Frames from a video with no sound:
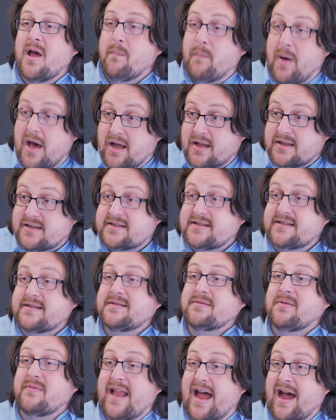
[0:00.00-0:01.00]

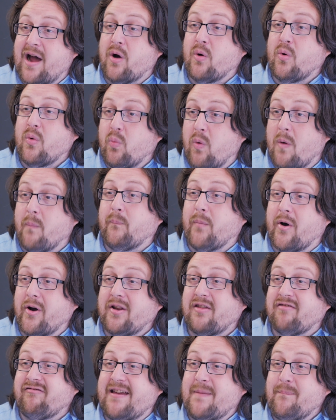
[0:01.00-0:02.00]
but now
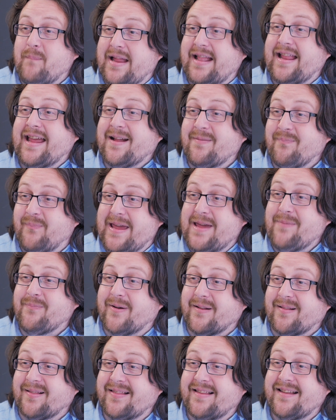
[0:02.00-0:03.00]
1.3 billion
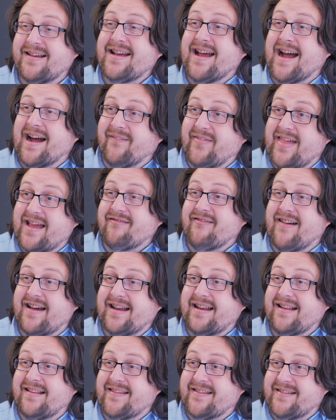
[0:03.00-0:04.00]
people have their
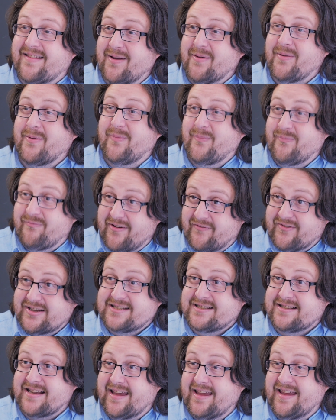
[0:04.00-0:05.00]
right to
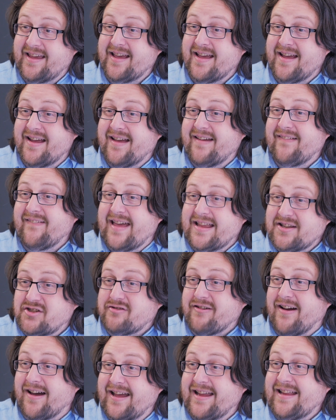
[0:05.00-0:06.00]
privacy
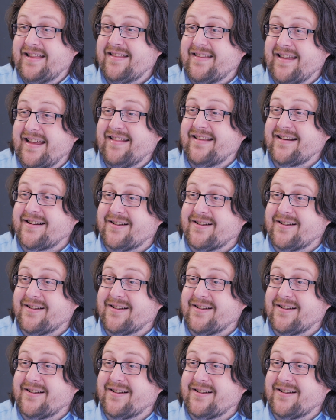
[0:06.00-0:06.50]
enshrined in the